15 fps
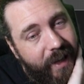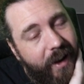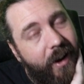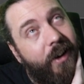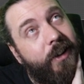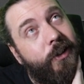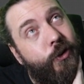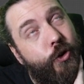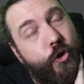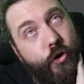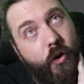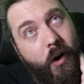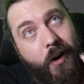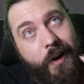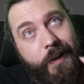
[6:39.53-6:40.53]
I
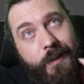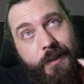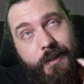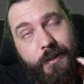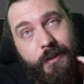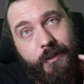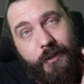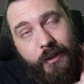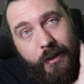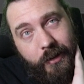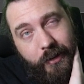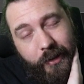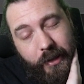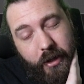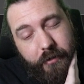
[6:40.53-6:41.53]
tried
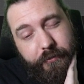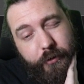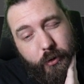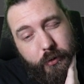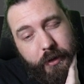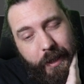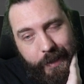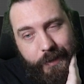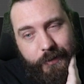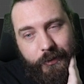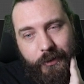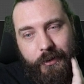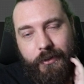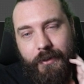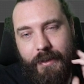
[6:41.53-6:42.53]
like a full
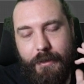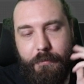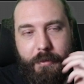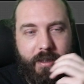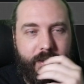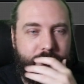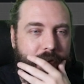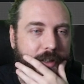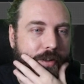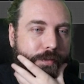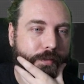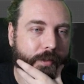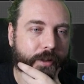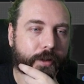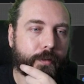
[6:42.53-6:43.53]
KCCPV
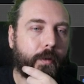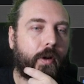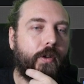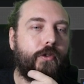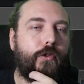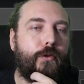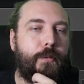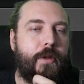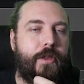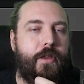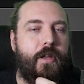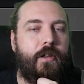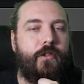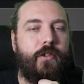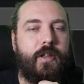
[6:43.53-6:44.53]
fleet once with
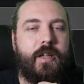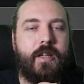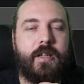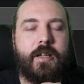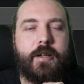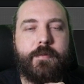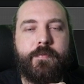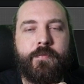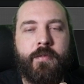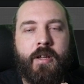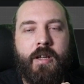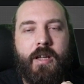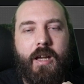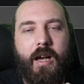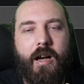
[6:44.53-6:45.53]
this in it,
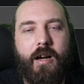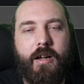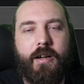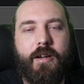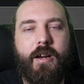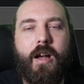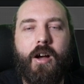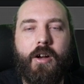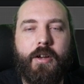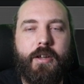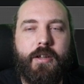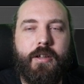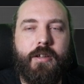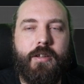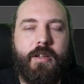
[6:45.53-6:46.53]
and
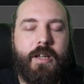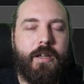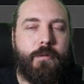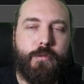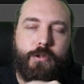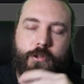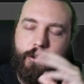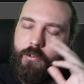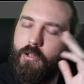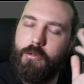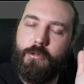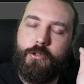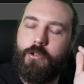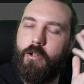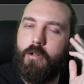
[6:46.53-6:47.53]
it was
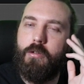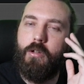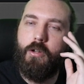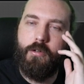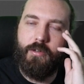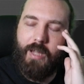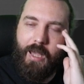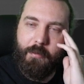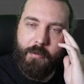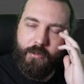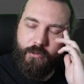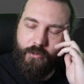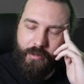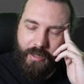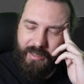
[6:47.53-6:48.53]
still so low
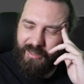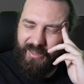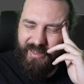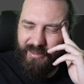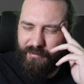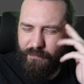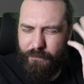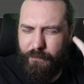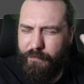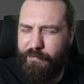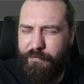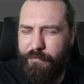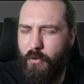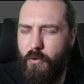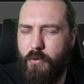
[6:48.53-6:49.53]
damage that like
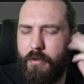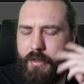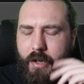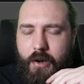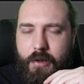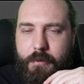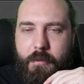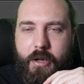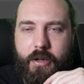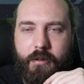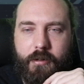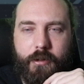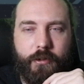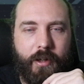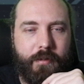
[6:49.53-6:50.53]
4
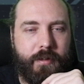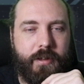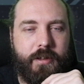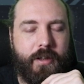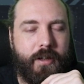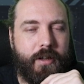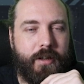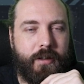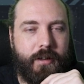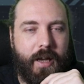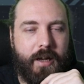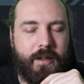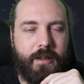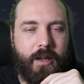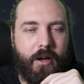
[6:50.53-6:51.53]
chimeras, heavy
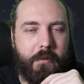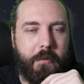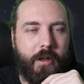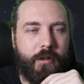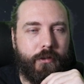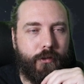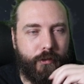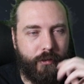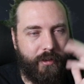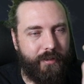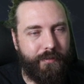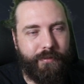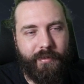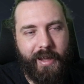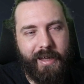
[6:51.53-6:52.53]
cannon chimeras, just like
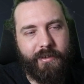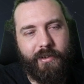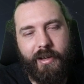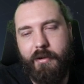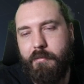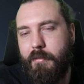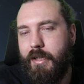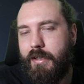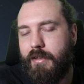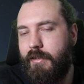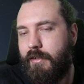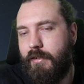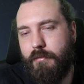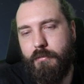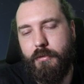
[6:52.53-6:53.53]
flat out
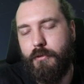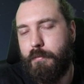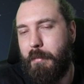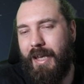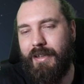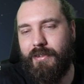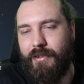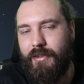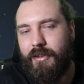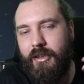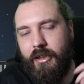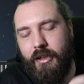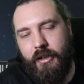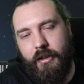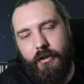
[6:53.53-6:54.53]
made was better.
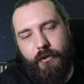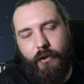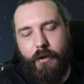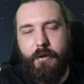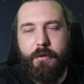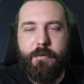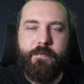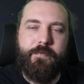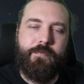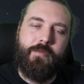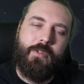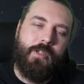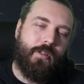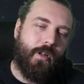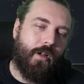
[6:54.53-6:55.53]
So,
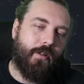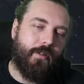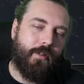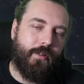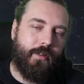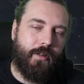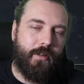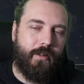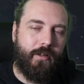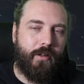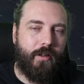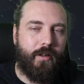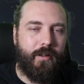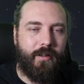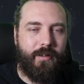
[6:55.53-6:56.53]
you know,
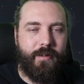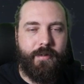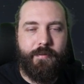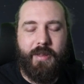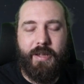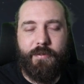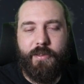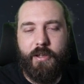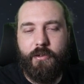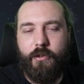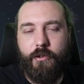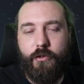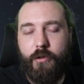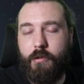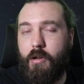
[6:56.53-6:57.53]
if this
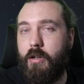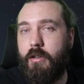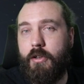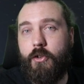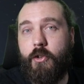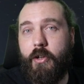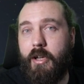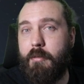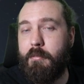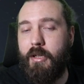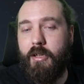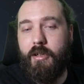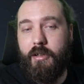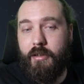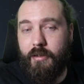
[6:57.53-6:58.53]
is your only ship,
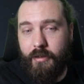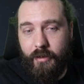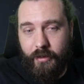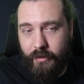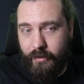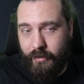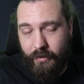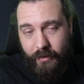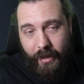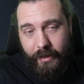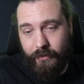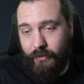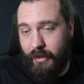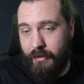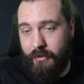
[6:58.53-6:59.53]

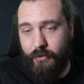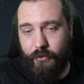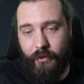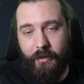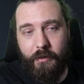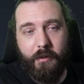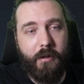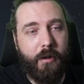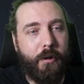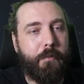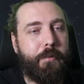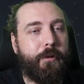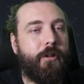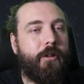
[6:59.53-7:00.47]
that's how you set it up.